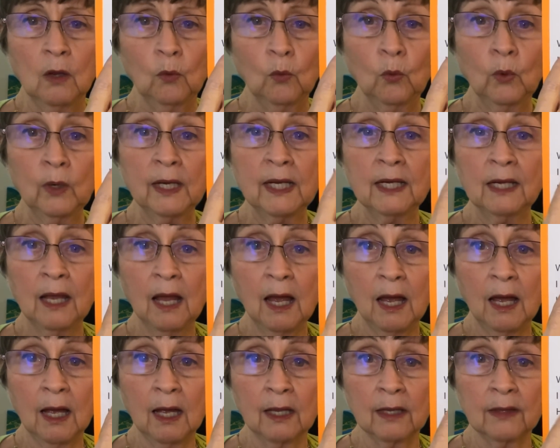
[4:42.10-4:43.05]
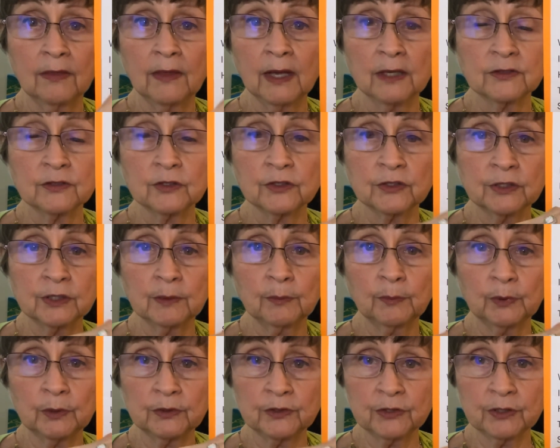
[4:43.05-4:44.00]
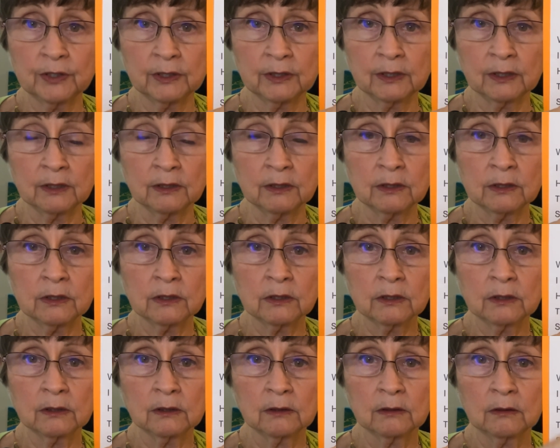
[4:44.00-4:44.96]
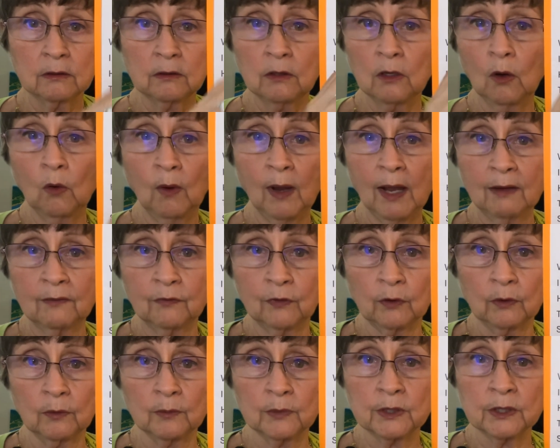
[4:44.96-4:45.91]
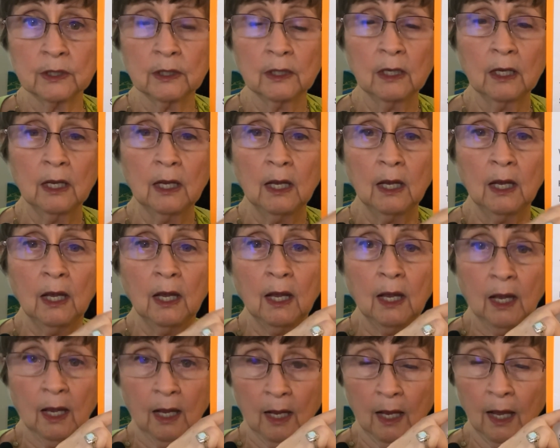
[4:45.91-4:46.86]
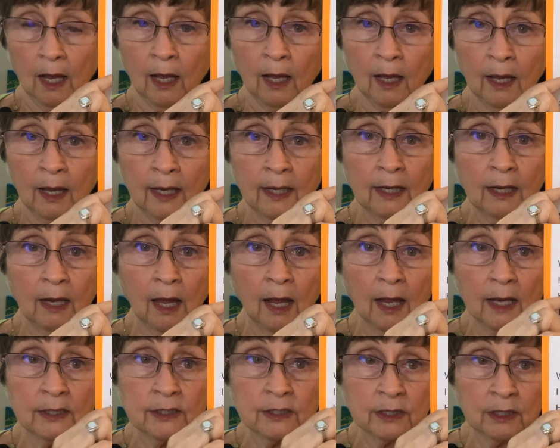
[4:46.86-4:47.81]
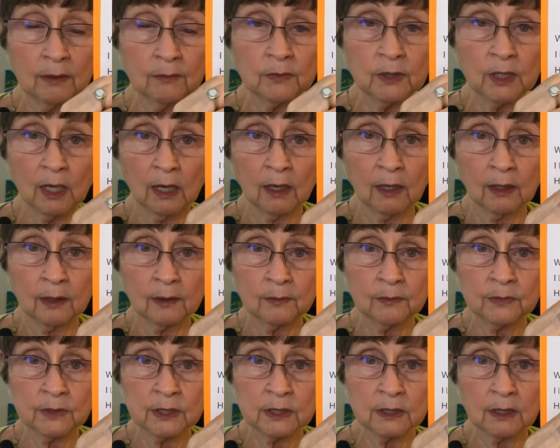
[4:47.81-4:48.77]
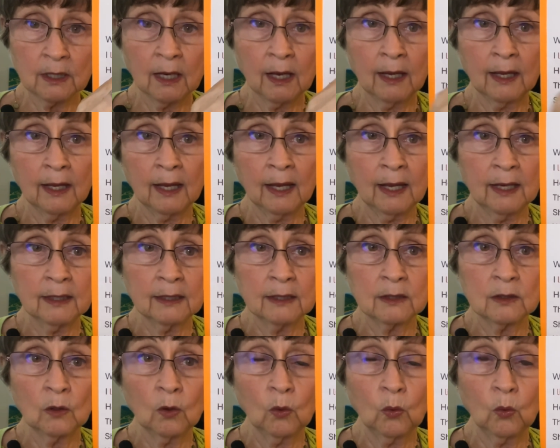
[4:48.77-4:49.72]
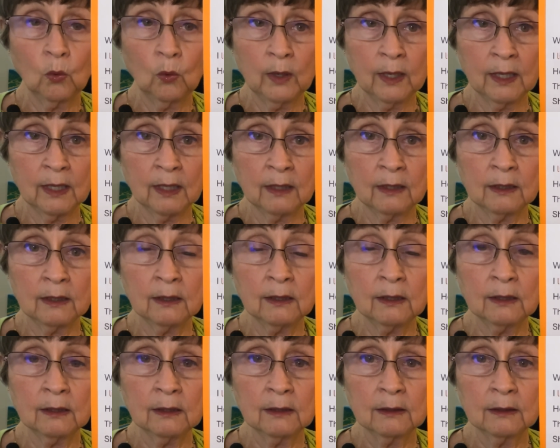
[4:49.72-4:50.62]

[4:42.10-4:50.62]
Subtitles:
We lie, that's a simple sentence, no adverbs. I lie sometimes, I added when,